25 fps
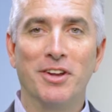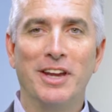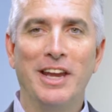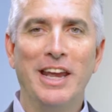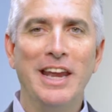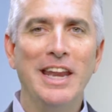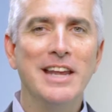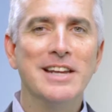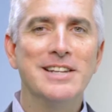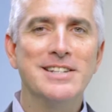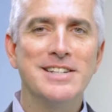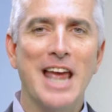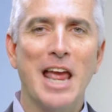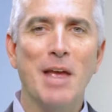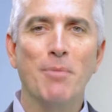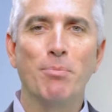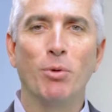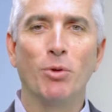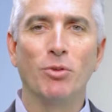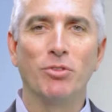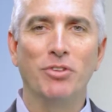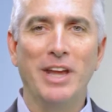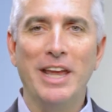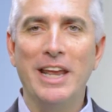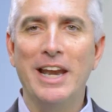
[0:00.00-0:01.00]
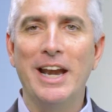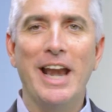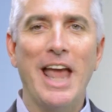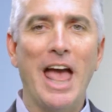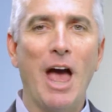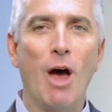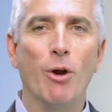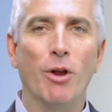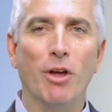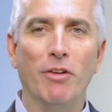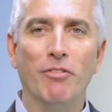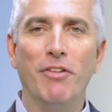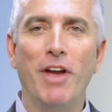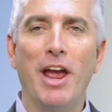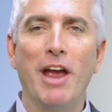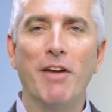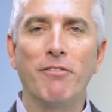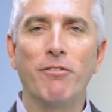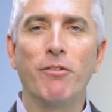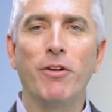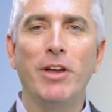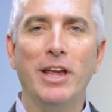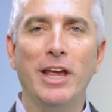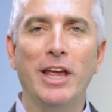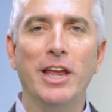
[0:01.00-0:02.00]
getting samples in and out of
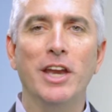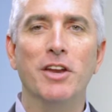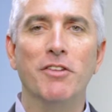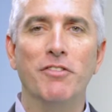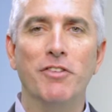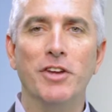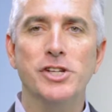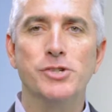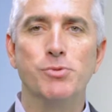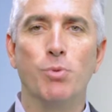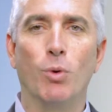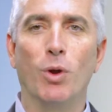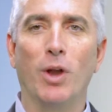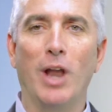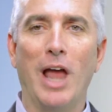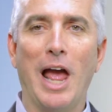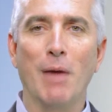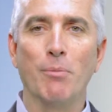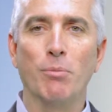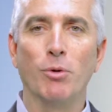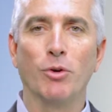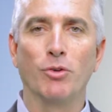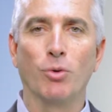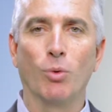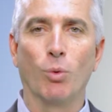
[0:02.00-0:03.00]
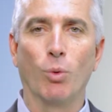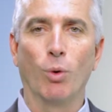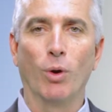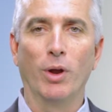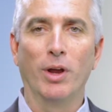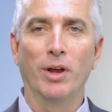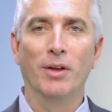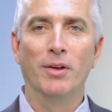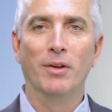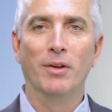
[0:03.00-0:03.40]
every individual laboratory.